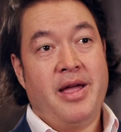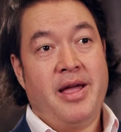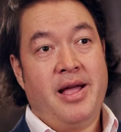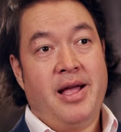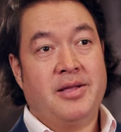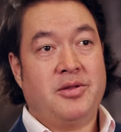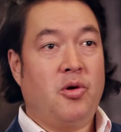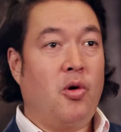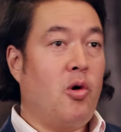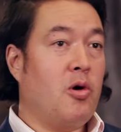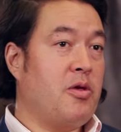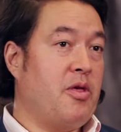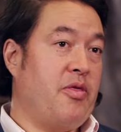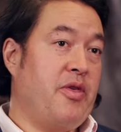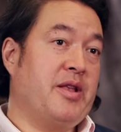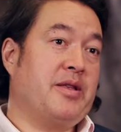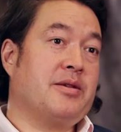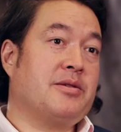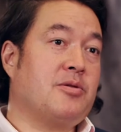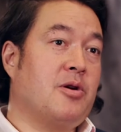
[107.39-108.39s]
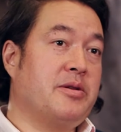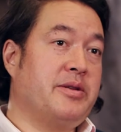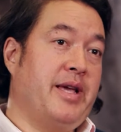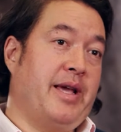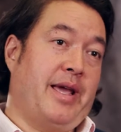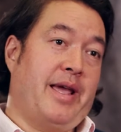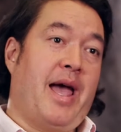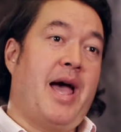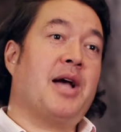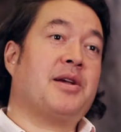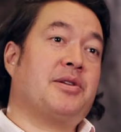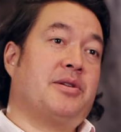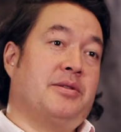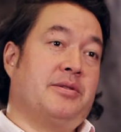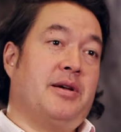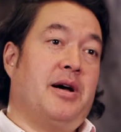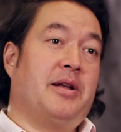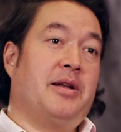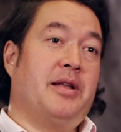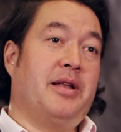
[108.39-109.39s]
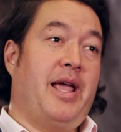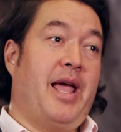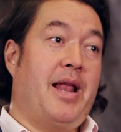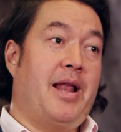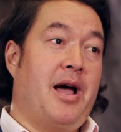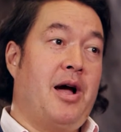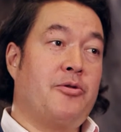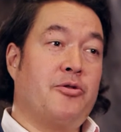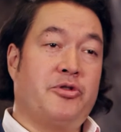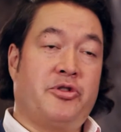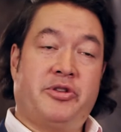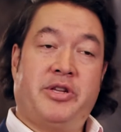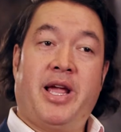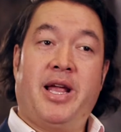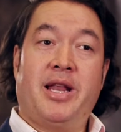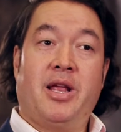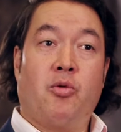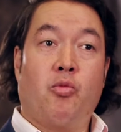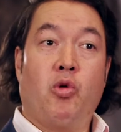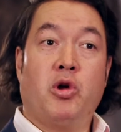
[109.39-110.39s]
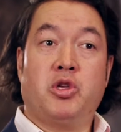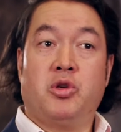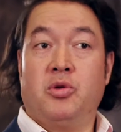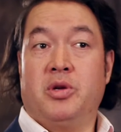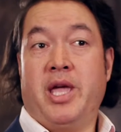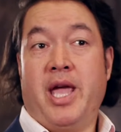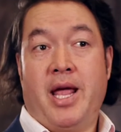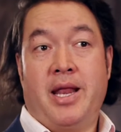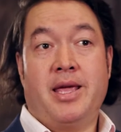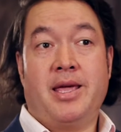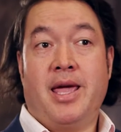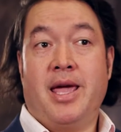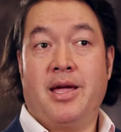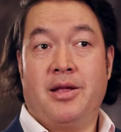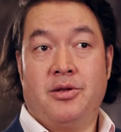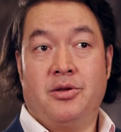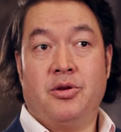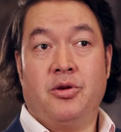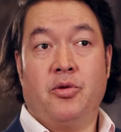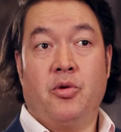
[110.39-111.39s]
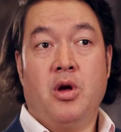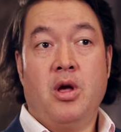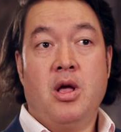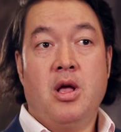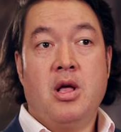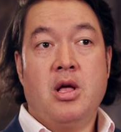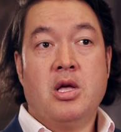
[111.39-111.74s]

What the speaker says: It's a whole other thing to start taking actions on it and understanding what you can and can't do.